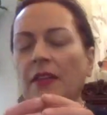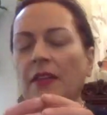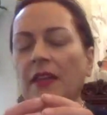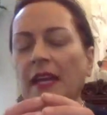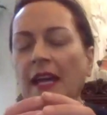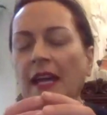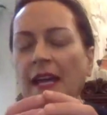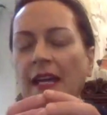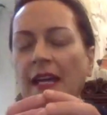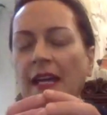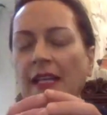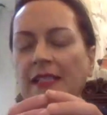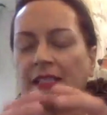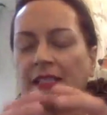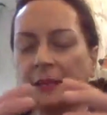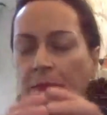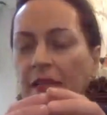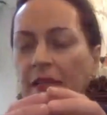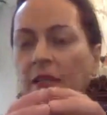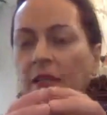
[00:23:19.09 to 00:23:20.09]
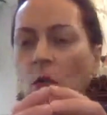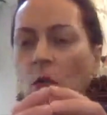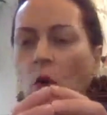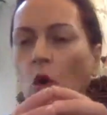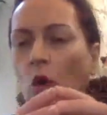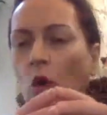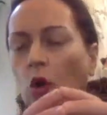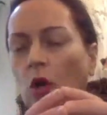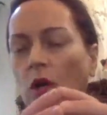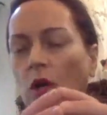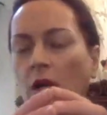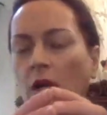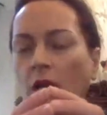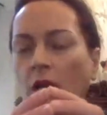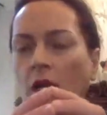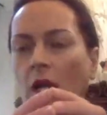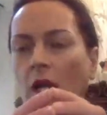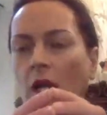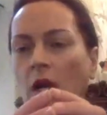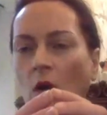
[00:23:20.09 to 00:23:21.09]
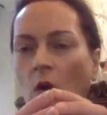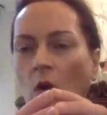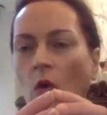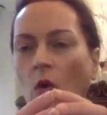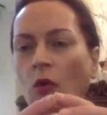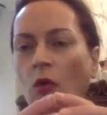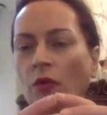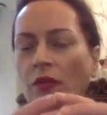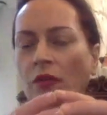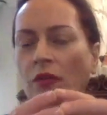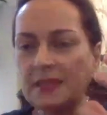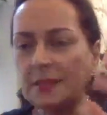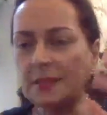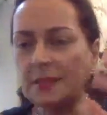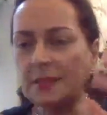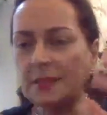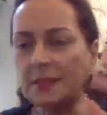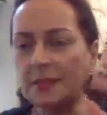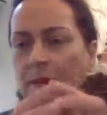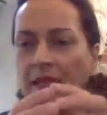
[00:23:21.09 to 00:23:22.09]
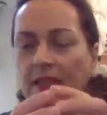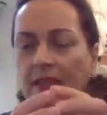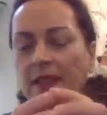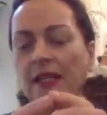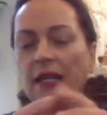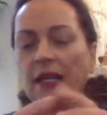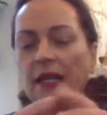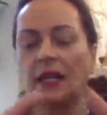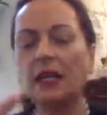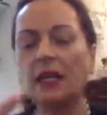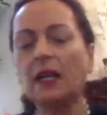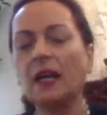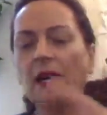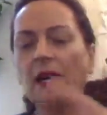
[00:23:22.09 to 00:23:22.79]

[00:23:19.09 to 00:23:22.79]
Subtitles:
the spinor or the spin